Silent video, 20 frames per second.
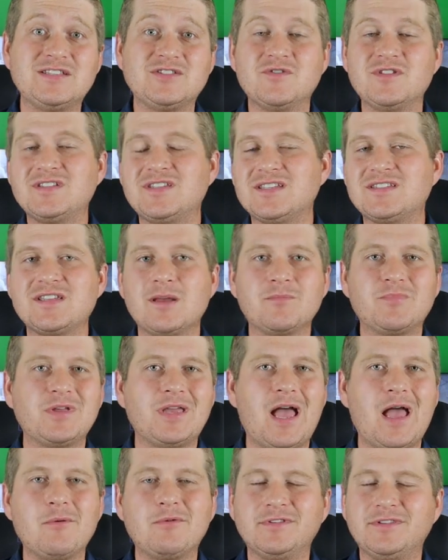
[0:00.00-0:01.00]
So this is
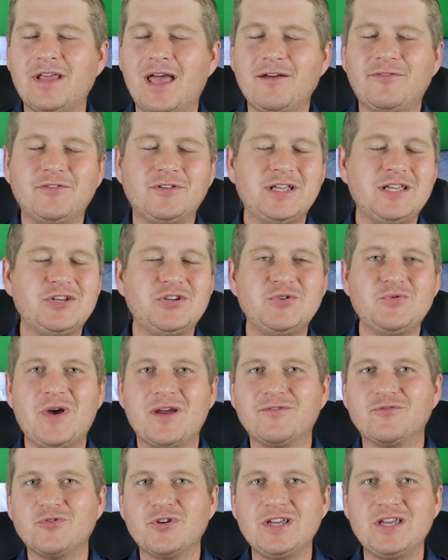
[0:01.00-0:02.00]
something I will definitely do
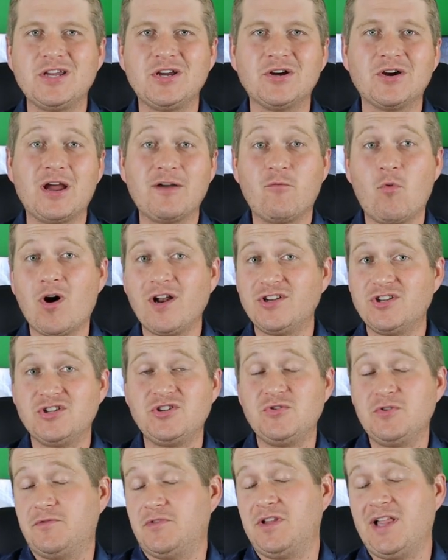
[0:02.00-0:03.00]
every year. I've wanted to
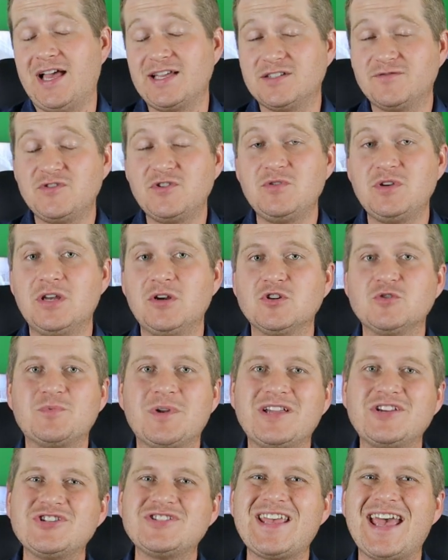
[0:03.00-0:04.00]
do it for the last few years,
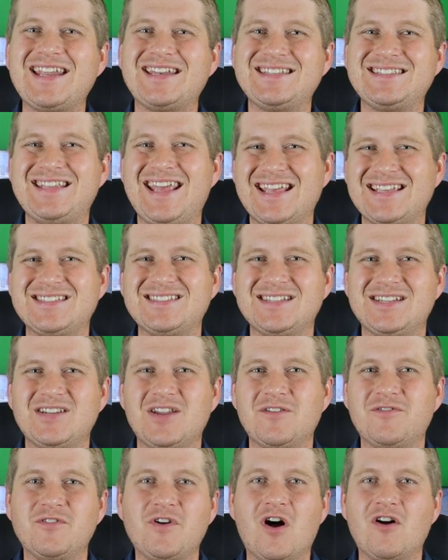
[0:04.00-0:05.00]
but I just hadn't tested
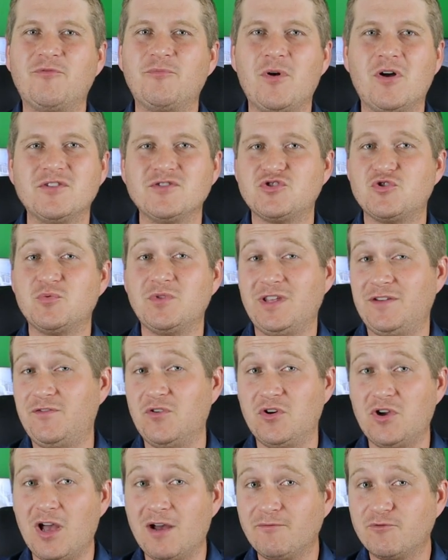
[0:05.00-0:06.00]
enough golf balls to really
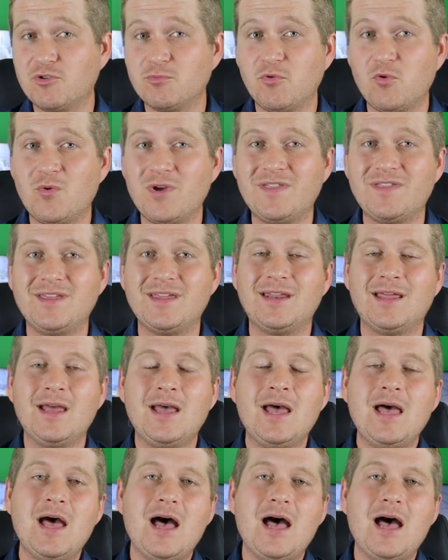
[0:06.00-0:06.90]
feel comfortable with it.